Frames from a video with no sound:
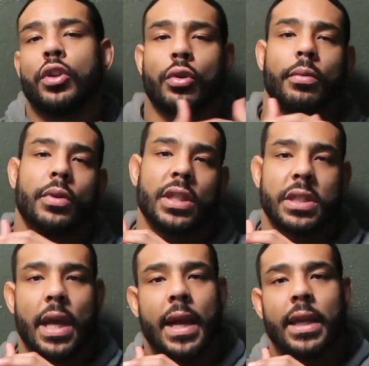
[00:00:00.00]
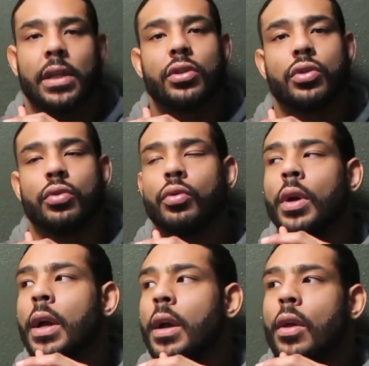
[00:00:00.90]
and you're deciding
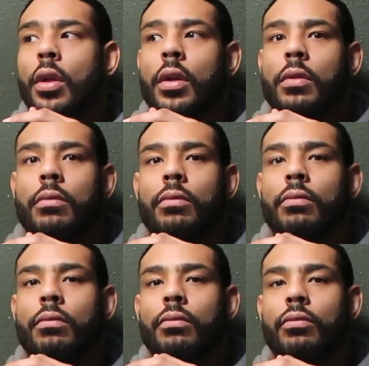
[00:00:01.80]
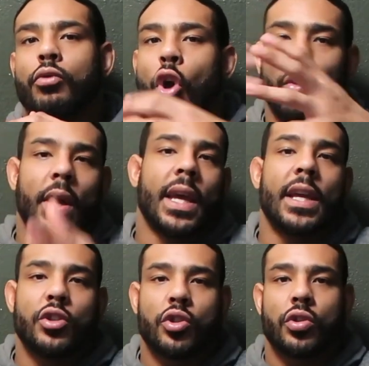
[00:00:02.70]
to go
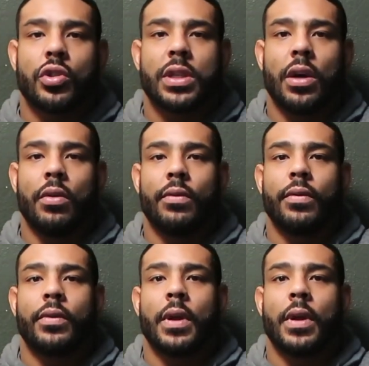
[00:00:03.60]
against yourself,